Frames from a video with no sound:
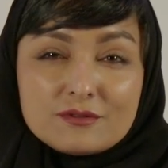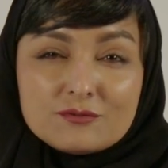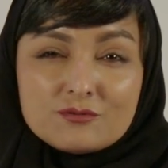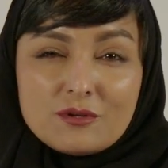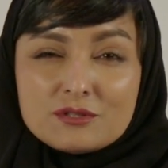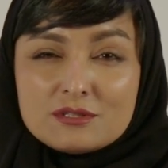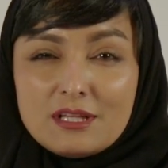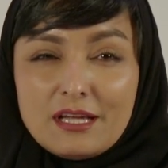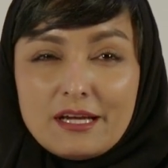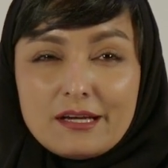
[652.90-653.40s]
it
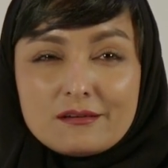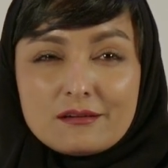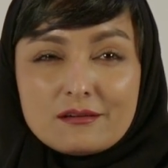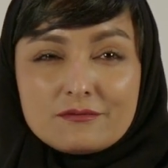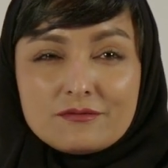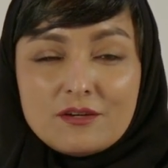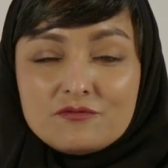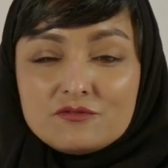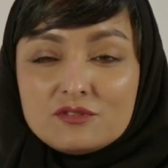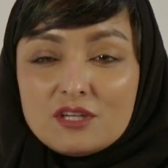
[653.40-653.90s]
was like
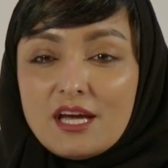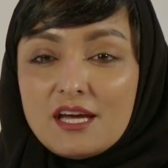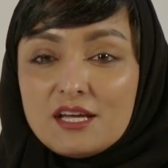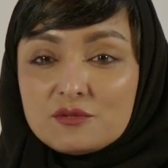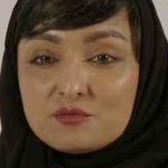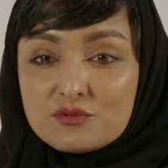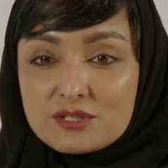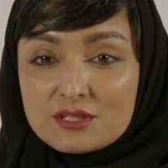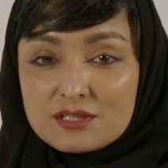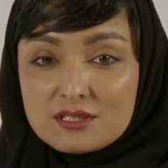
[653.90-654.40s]

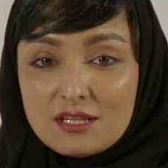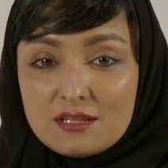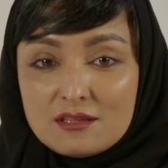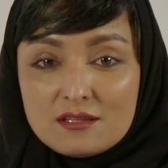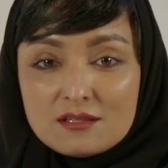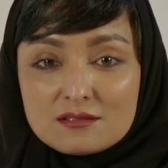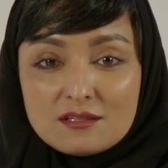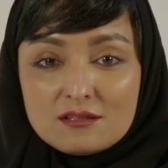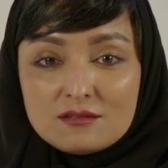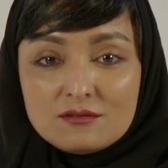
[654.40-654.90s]
58%.
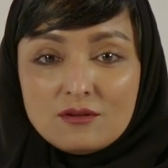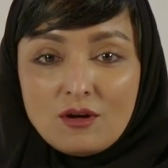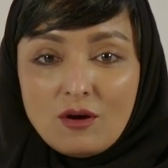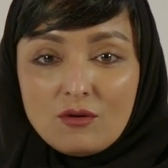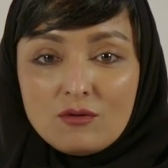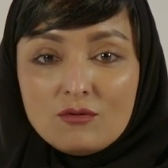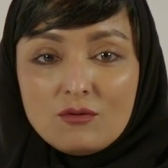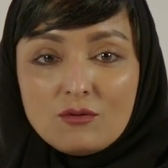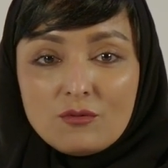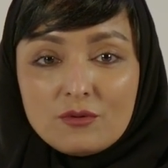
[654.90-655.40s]
They said,
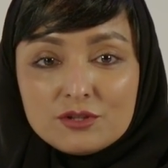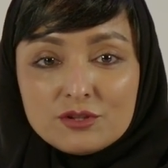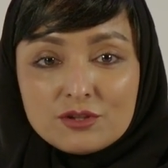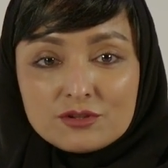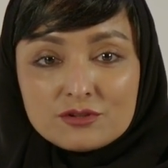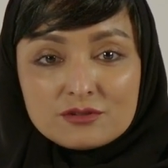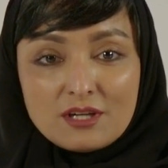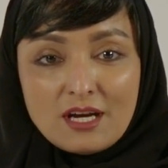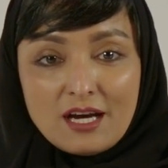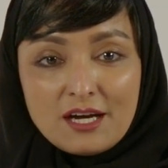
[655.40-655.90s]
no, we
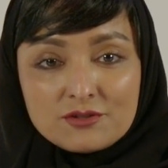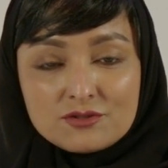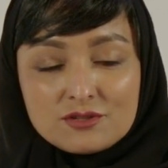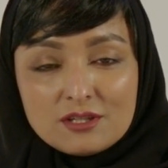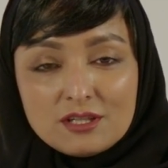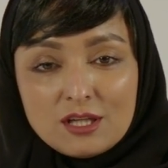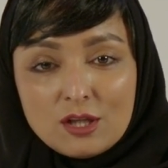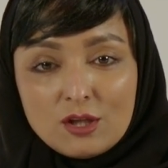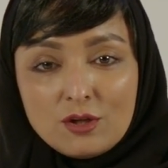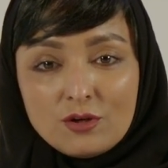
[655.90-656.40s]
don't
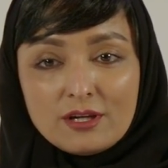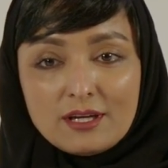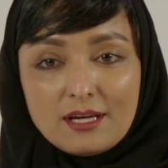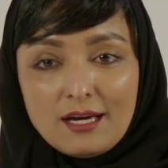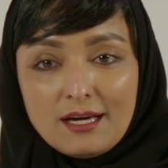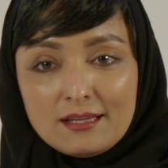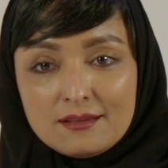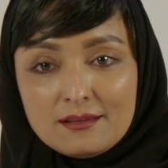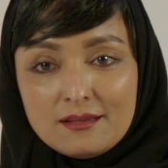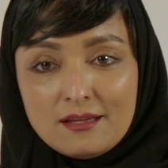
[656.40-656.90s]
actually look
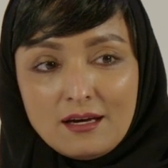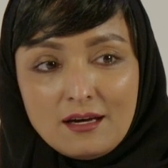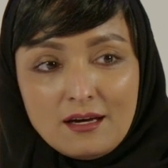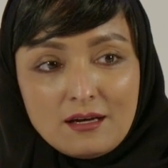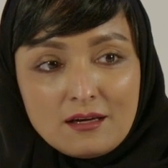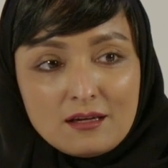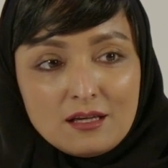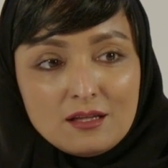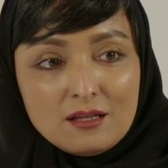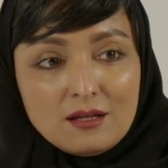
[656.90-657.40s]
at
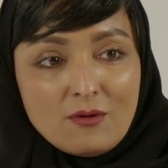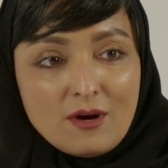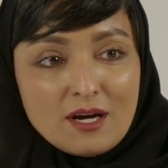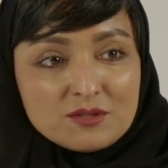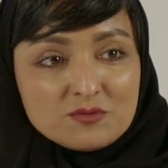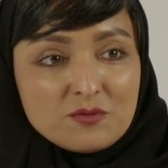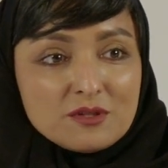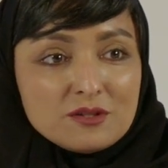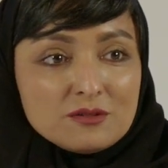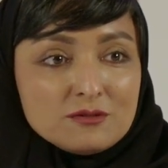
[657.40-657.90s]
the
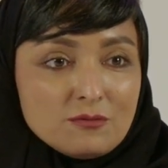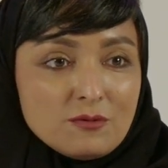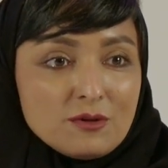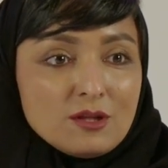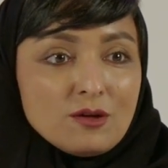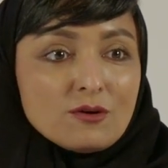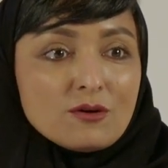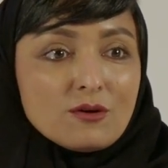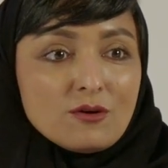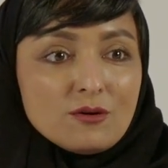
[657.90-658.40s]
kilowatts.
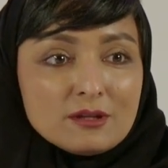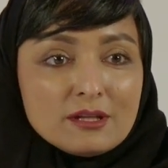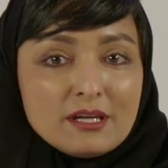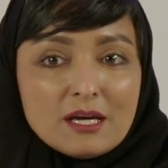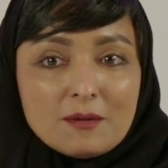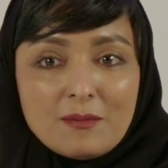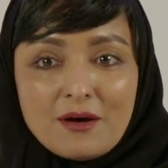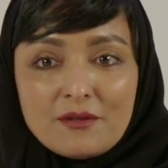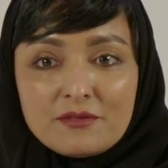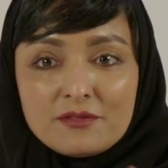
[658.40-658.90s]
We look
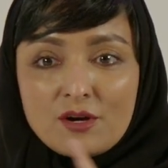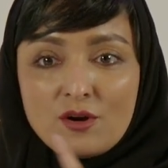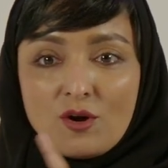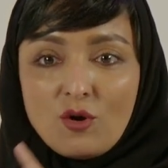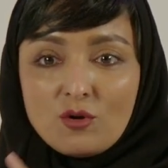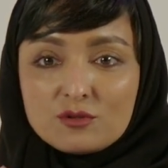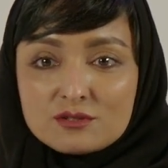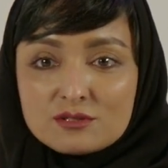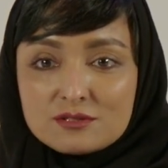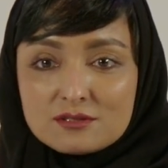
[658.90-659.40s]
only about the
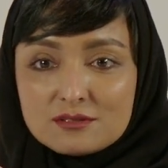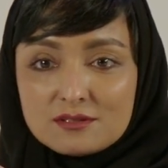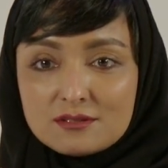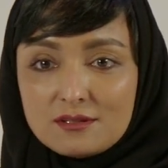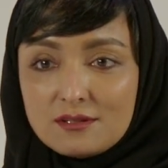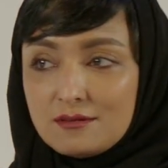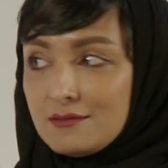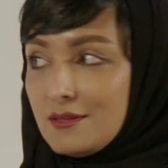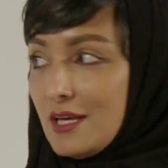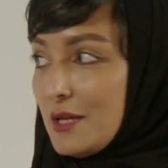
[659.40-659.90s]
cost
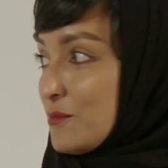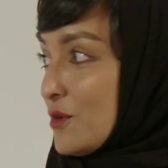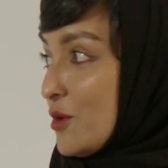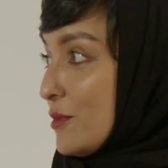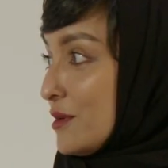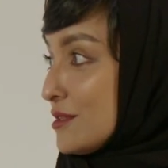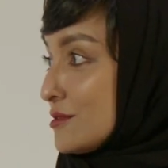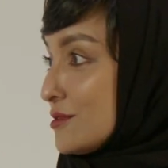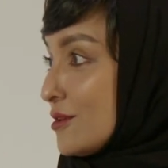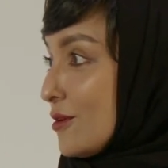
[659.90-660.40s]
at that
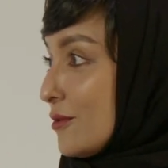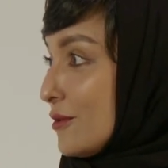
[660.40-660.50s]
moment. So,